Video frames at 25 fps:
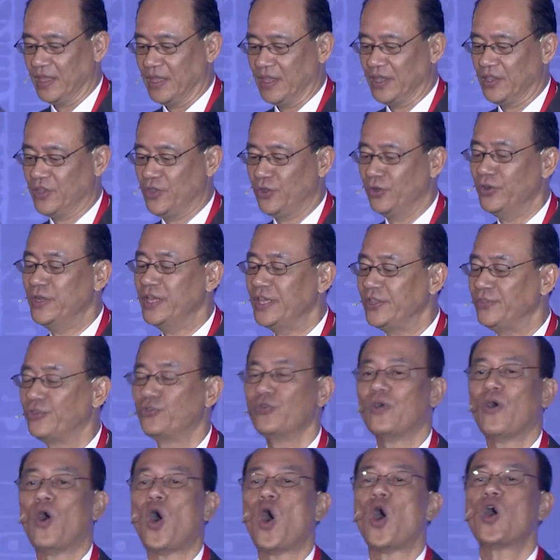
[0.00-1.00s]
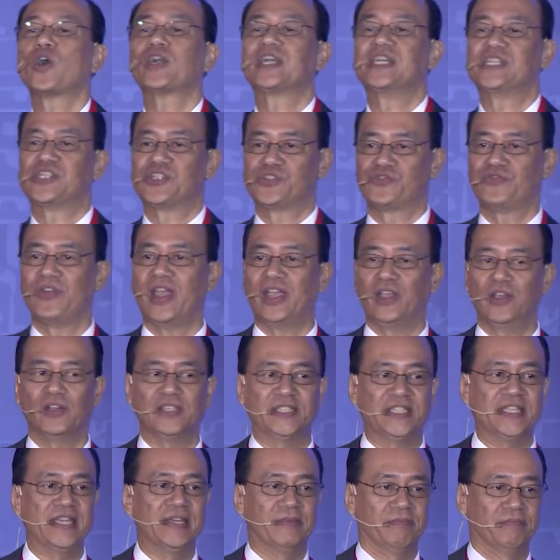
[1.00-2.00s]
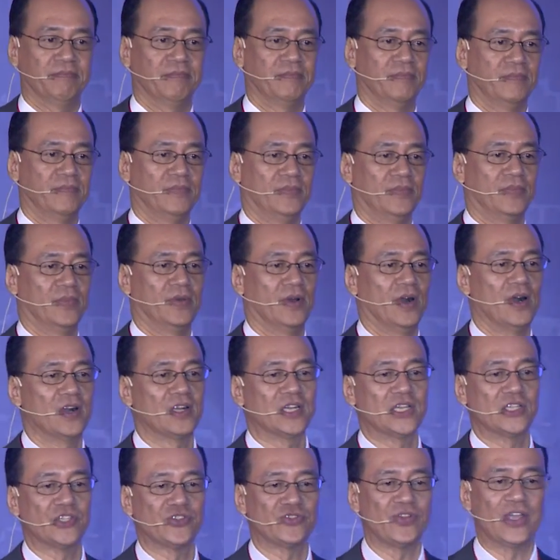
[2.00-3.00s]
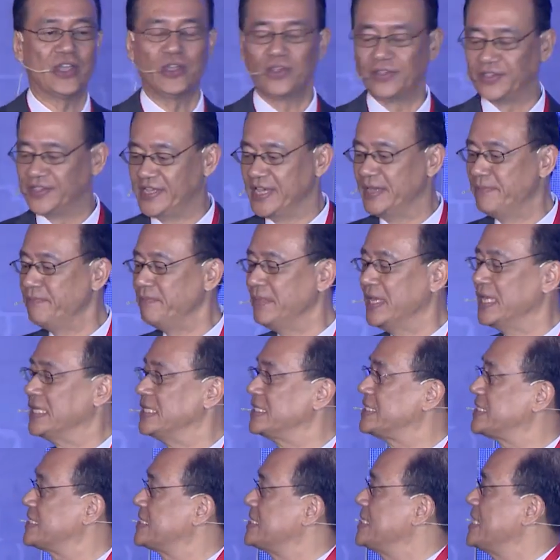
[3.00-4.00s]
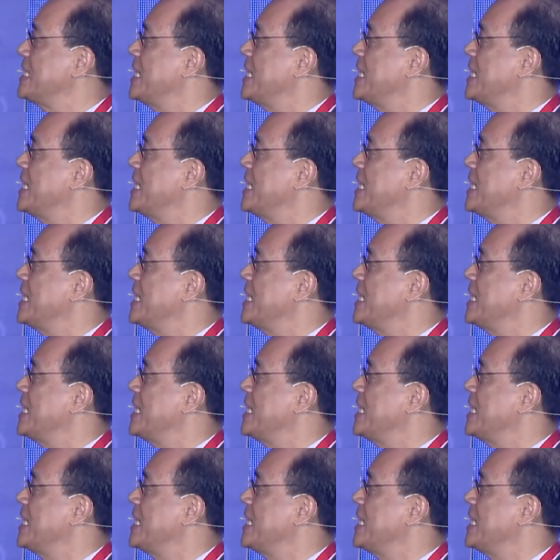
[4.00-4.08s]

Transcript: you need to orchestrate your team. Orchestrate your team means